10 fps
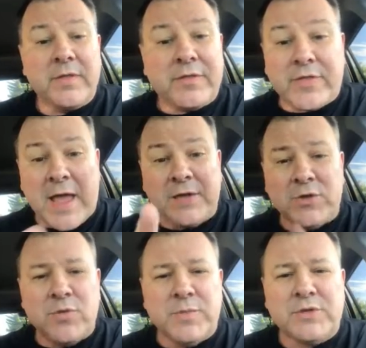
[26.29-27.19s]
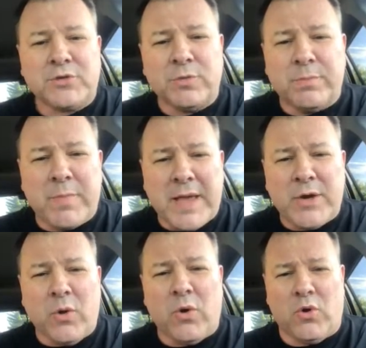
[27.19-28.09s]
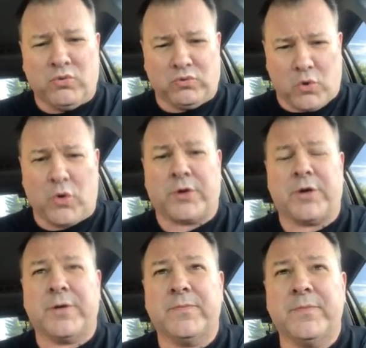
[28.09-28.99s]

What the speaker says: Thank you, Mr. Beto O'Rourke,